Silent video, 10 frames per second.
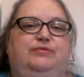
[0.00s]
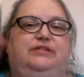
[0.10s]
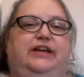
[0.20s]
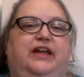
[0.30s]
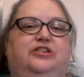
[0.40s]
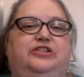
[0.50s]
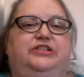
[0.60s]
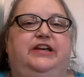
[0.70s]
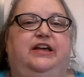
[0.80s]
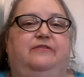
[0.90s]
would tell
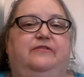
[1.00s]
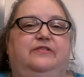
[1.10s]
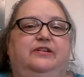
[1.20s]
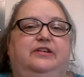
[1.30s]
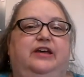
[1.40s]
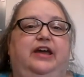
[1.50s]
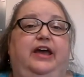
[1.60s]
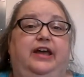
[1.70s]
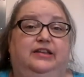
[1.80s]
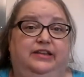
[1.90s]
herself,
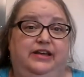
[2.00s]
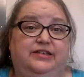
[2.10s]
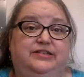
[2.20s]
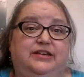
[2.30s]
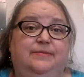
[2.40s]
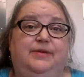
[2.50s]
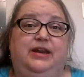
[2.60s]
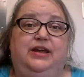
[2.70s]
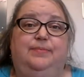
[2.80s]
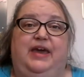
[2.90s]
at least I'm
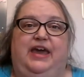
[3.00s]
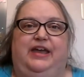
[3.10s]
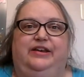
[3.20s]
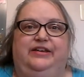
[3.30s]
getting paid.